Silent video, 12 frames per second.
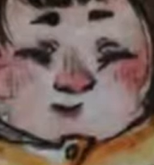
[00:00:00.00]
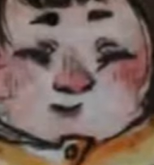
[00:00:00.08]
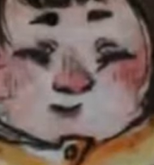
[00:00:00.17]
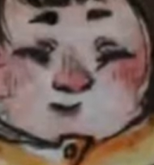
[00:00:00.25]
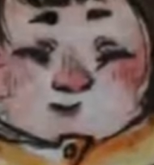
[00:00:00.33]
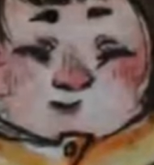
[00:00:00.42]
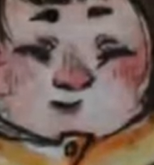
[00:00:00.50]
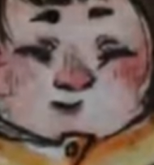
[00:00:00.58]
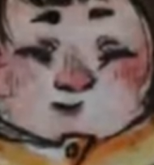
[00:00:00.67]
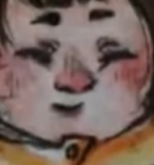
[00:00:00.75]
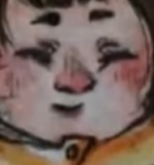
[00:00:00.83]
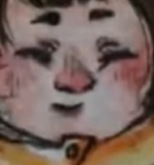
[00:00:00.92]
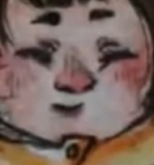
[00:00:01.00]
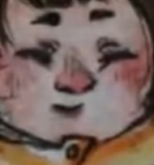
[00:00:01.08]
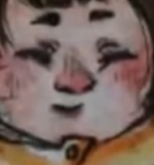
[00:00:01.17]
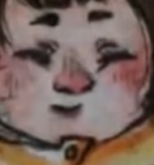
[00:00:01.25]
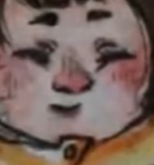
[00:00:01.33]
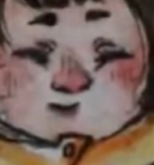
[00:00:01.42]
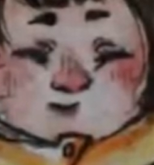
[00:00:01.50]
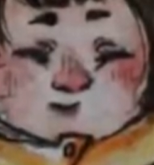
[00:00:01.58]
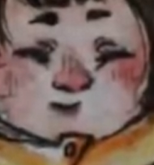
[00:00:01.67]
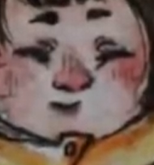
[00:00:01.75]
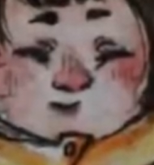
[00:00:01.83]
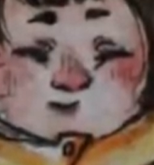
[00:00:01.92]

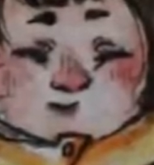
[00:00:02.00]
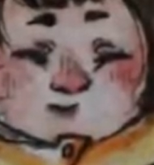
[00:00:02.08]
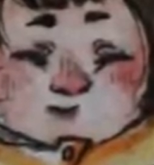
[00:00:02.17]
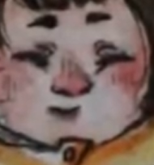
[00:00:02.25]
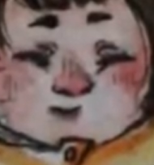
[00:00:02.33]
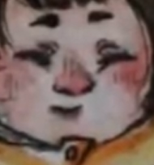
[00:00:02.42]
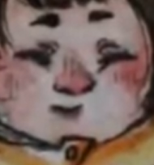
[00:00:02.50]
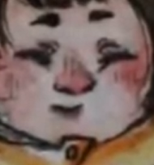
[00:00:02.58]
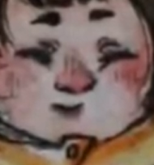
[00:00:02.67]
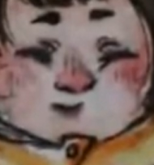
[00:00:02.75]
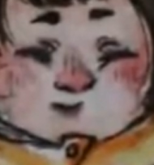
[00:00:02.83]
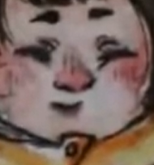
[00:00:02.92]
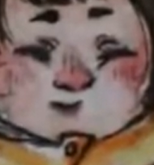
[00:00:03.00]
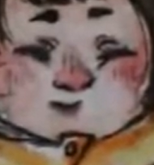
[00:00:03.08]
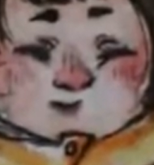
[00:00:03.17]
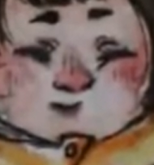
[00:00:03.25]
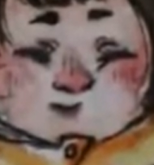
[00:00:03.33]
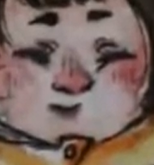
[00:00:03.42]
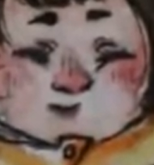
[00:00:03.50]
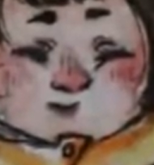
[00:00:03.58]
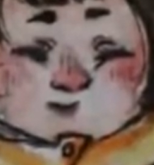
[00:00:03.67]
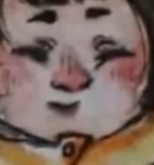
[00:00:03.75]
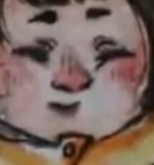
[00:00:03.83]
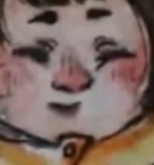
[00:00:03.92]

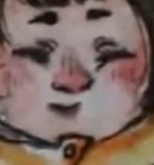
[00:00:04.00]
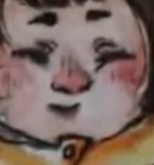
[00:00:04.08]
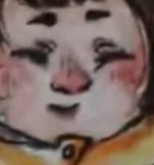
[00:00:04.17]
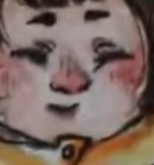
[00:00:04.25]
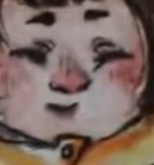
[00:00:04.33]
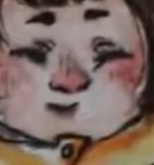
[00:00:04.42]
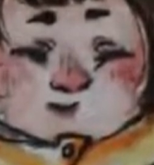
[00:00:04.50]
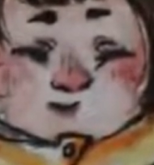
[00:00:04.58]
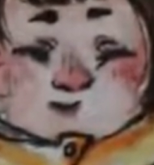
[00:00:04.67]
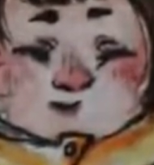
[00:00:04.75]
No one is speaking in this clip.